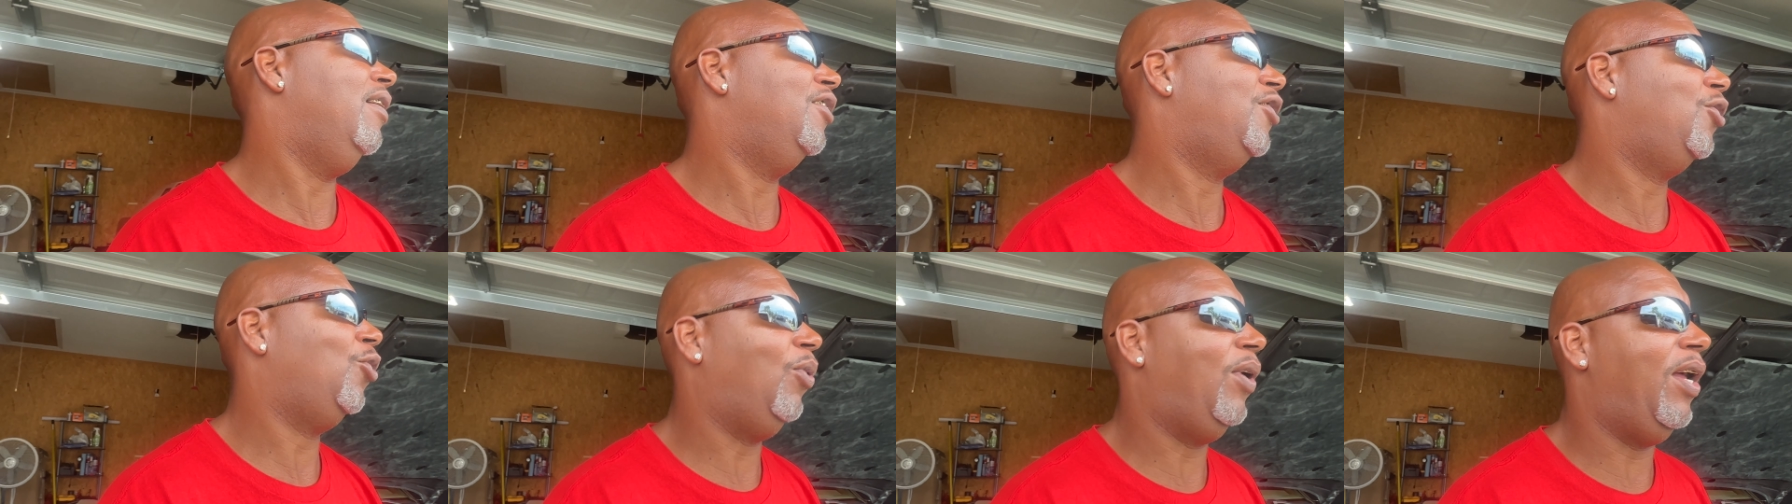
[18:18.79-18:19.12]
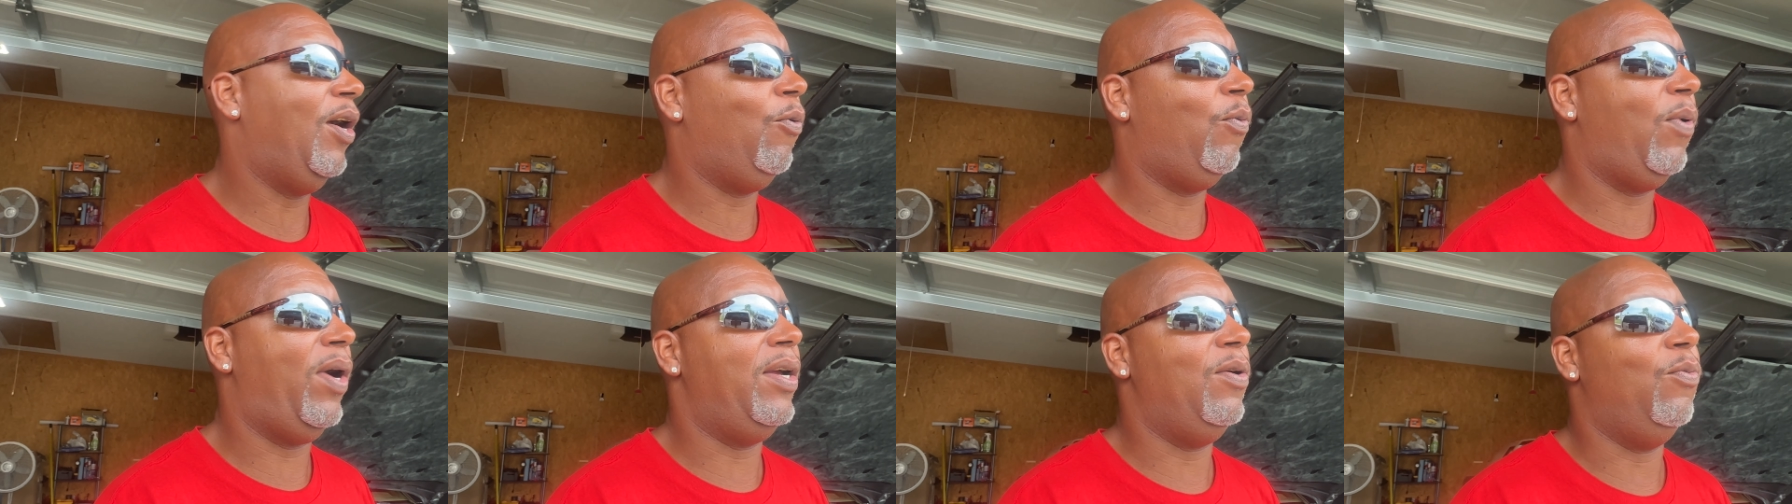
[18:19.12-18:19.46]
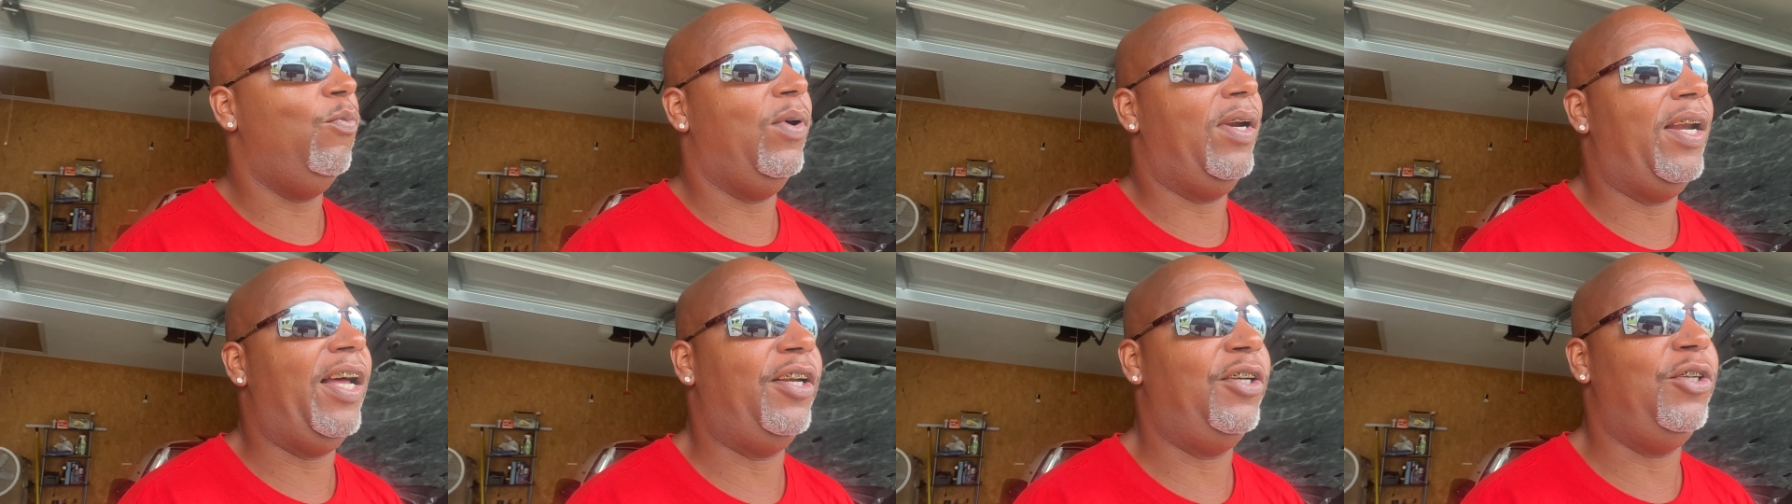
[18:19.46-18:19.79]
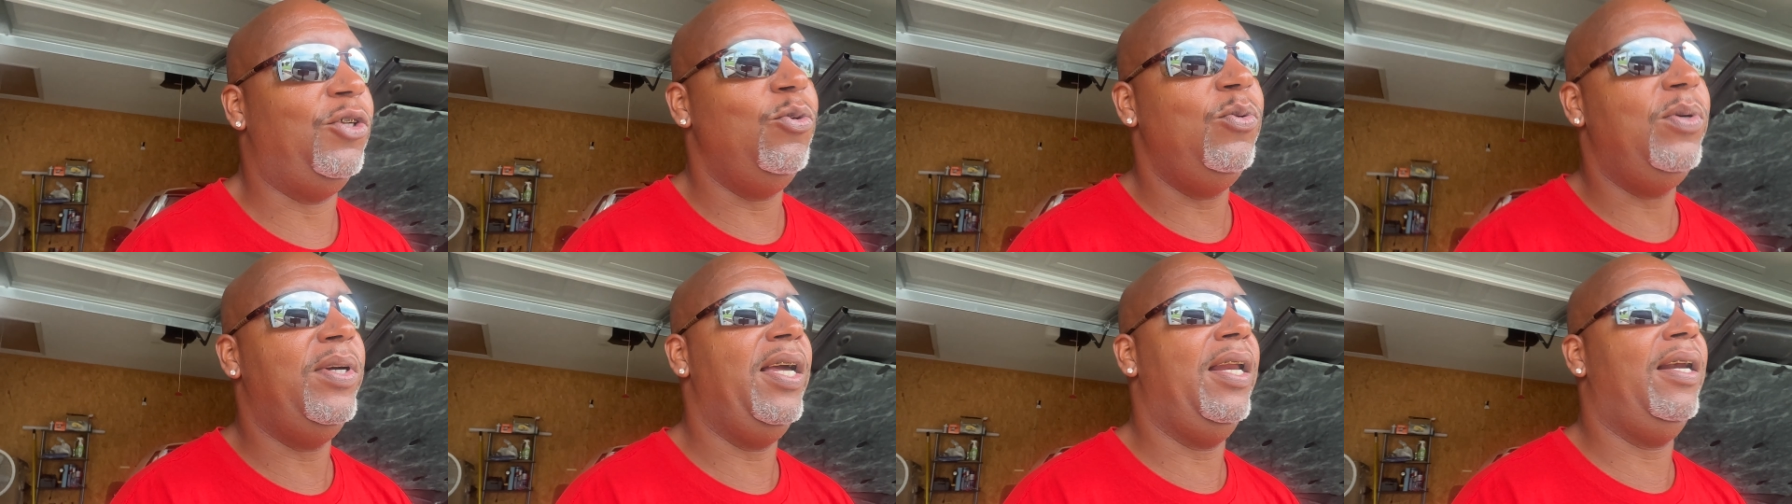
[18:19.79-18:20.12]
So that way, when I
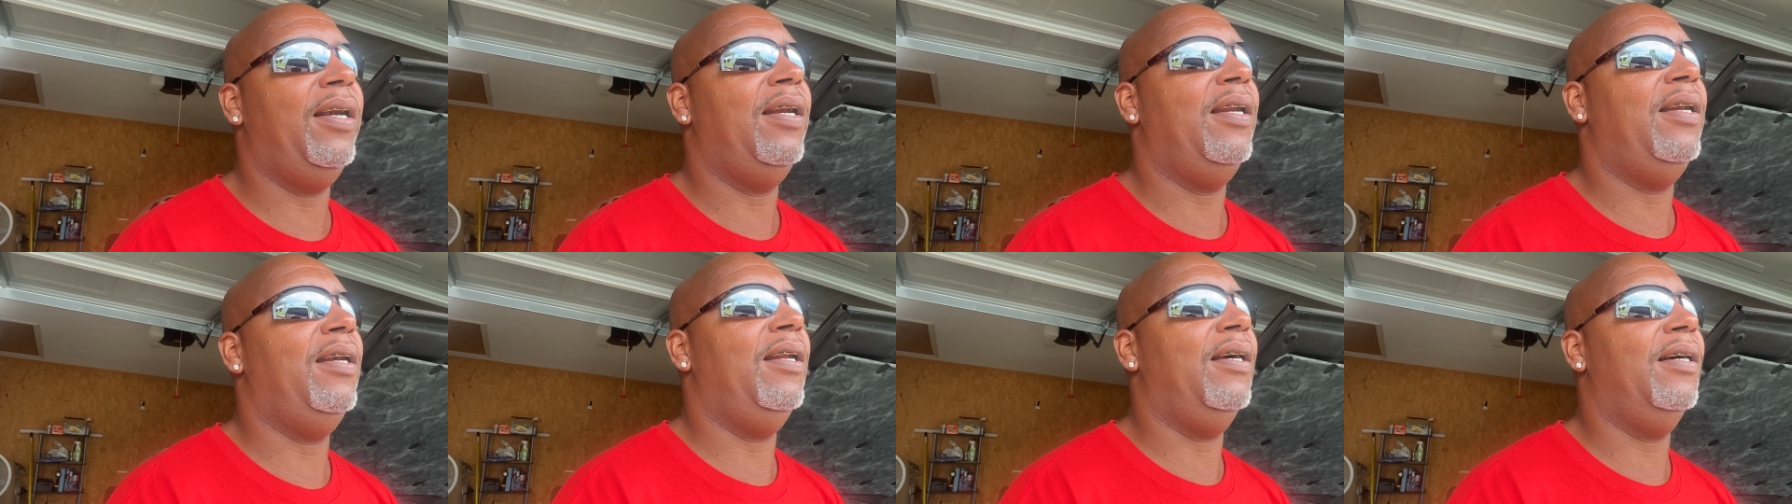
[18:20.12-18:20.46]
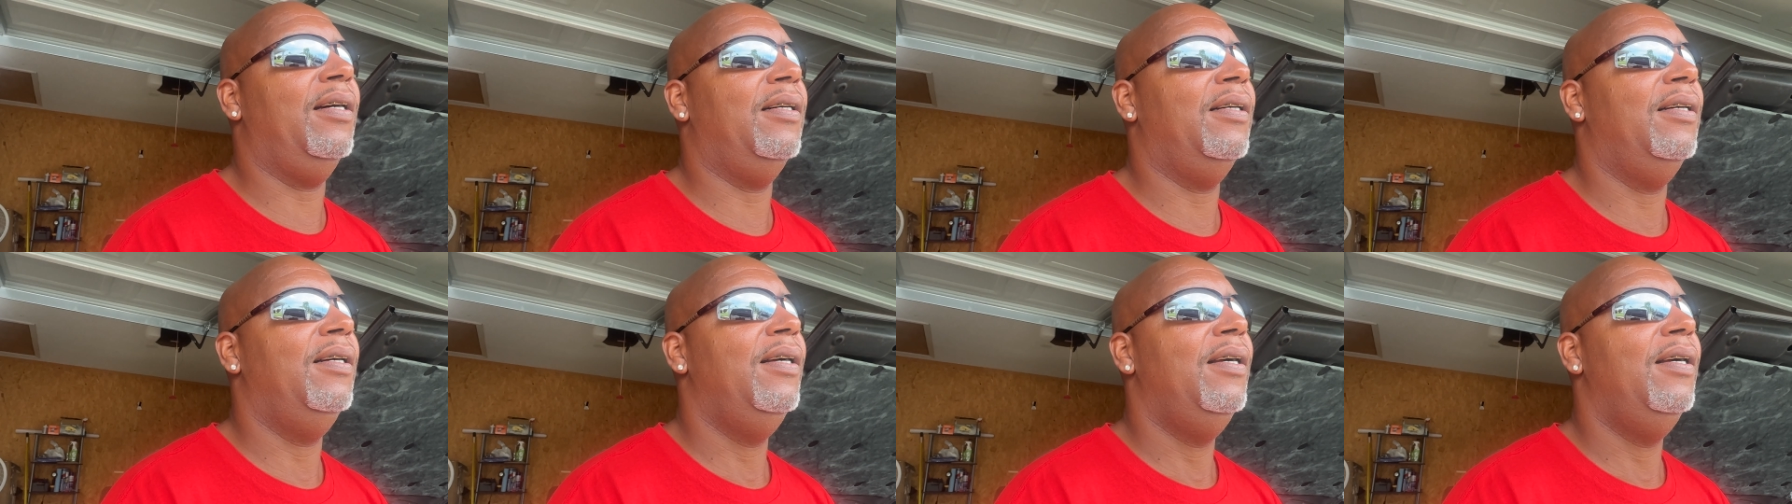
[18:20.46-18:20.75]
do get it in there,